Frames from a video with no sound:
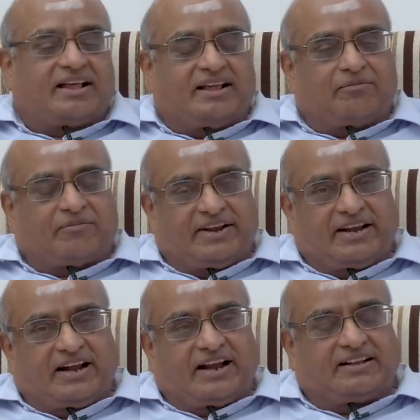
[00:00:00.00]
I am
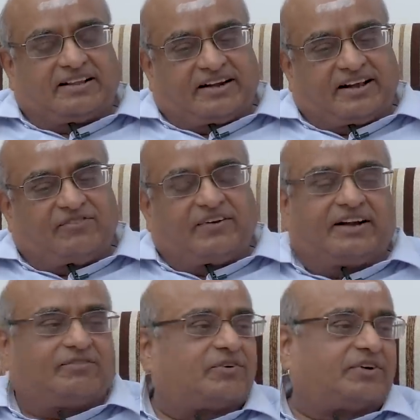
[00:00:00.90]
very glad that
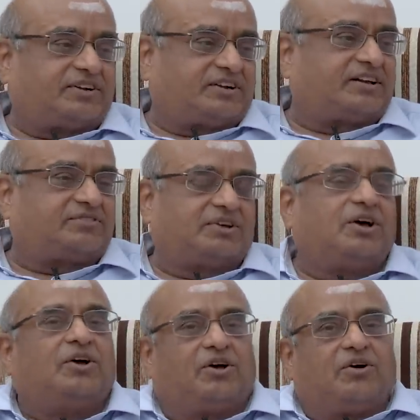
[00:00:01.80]
Infinity Foundation has
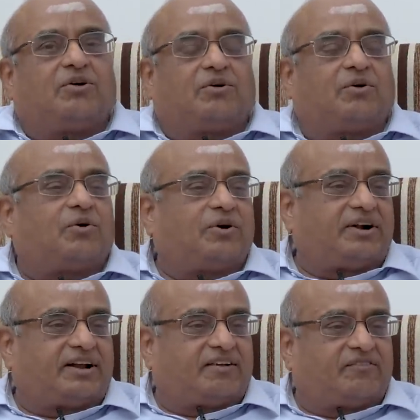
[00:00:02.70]
grown
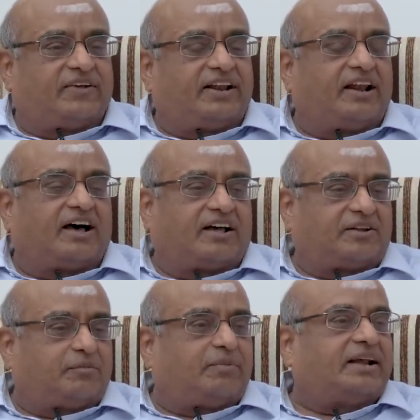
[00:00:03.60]
into a very
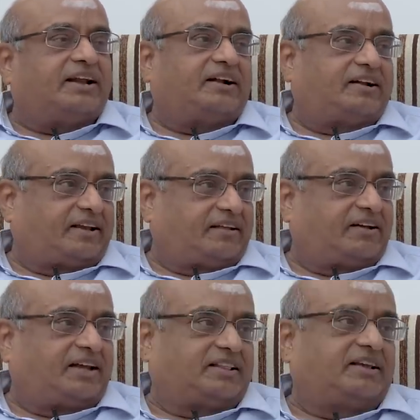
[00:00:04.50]
large banyan tree,
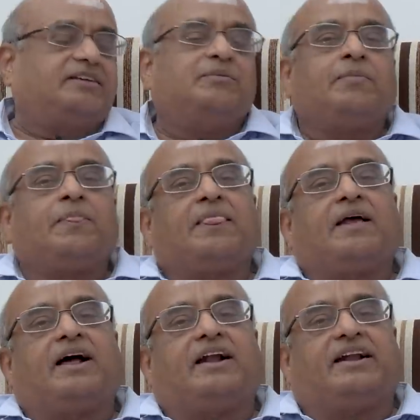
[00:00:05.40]
I think,
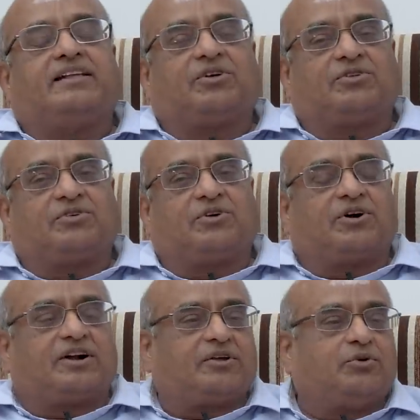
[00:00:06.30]
and it has also
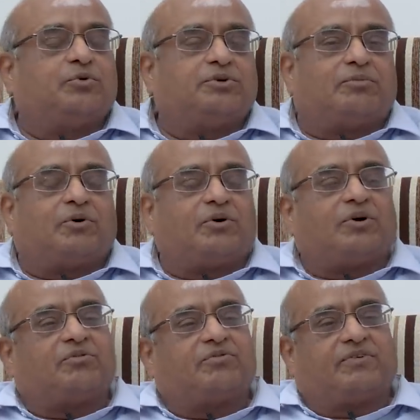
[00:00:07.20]
got a huge
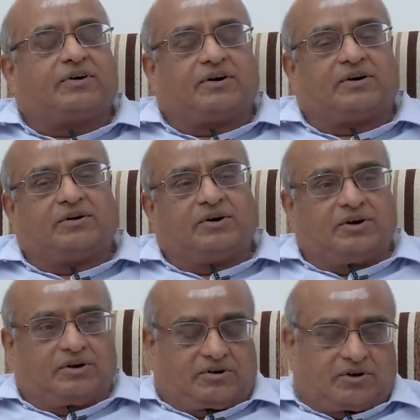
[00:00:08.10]
amount of
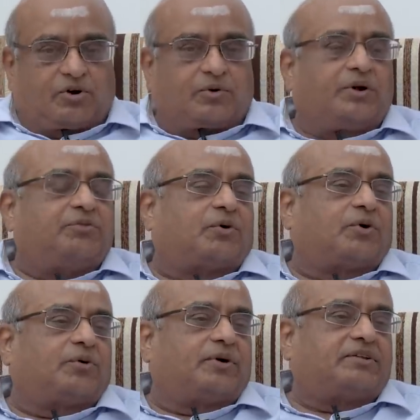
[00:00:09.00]
not only
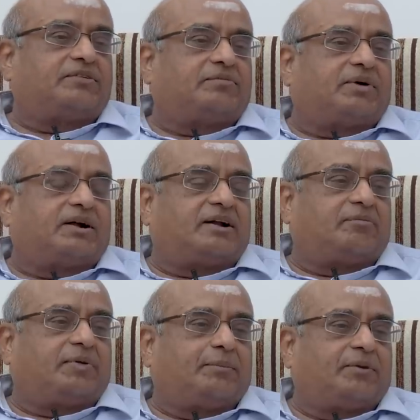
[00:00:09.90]
followers
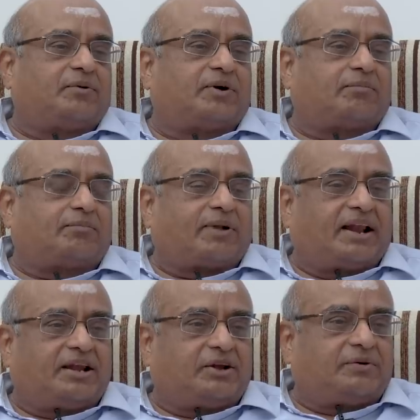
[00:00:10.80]
but people who are
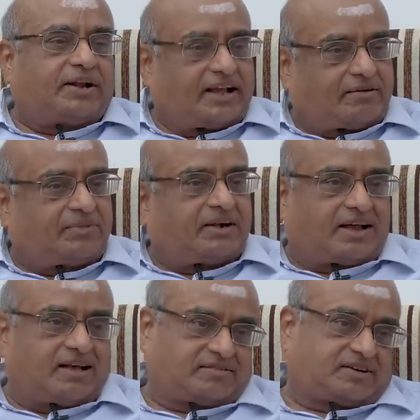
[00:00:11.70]
planning to take up the
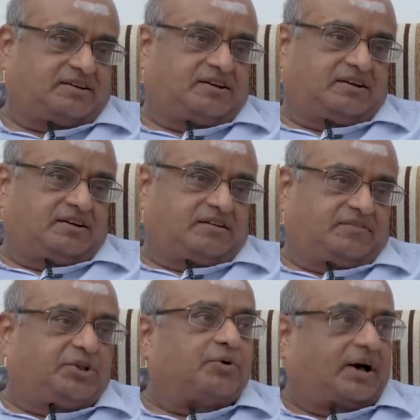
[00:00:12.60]
task
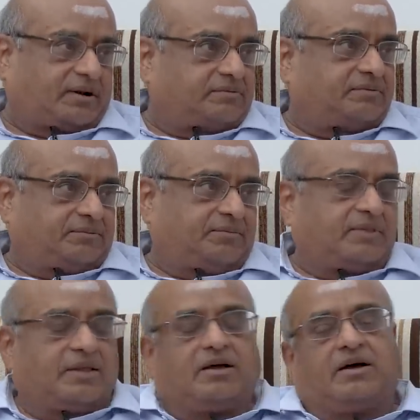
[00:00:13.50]
which you
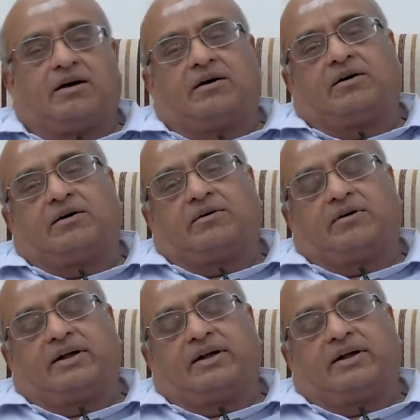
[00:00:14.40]
are